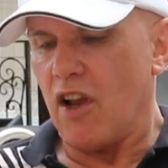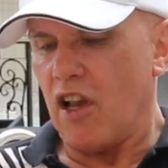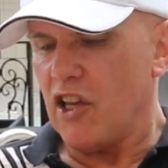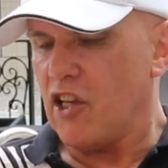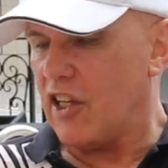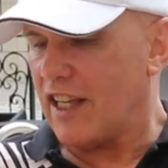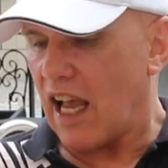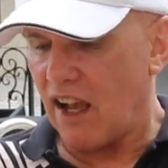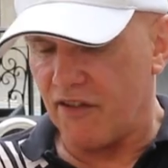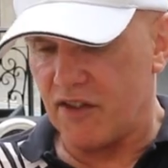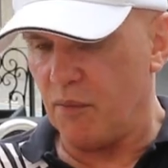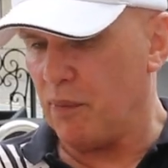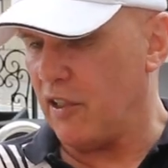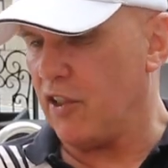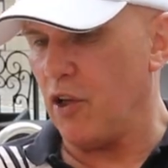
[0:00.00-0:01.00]
you'd have to
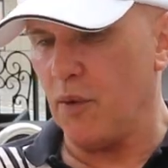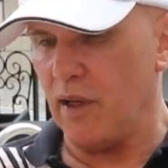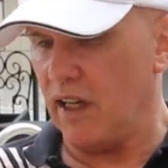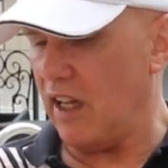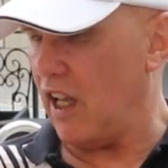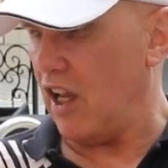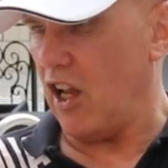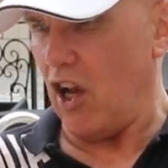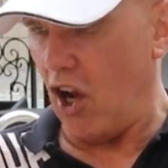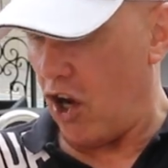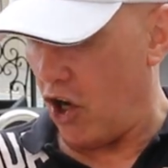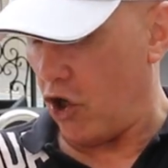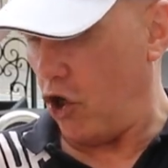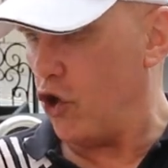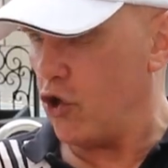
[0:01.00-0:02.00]
be doing it a
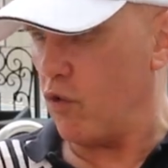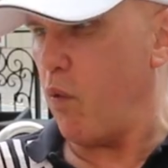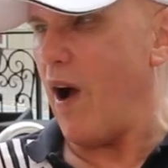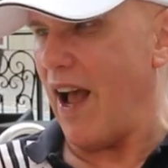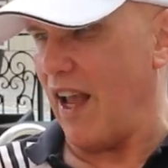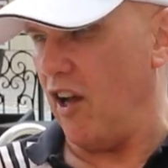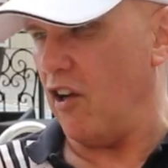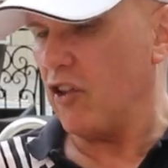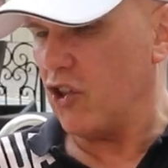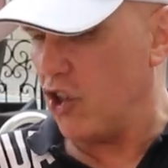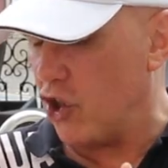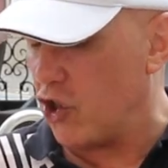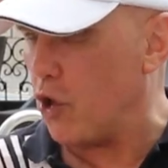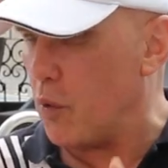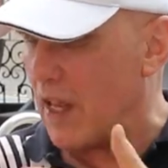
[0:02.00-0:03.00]
good while to
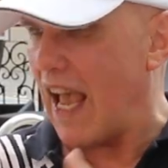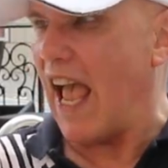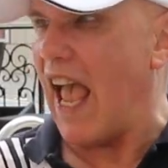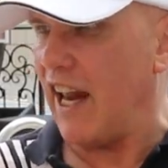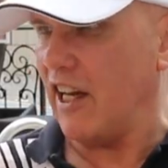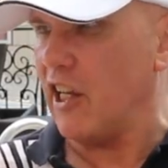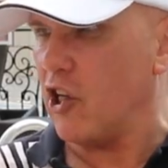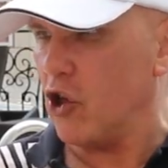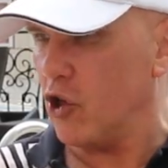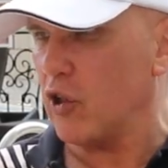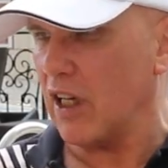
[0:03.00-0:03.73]
do you any good.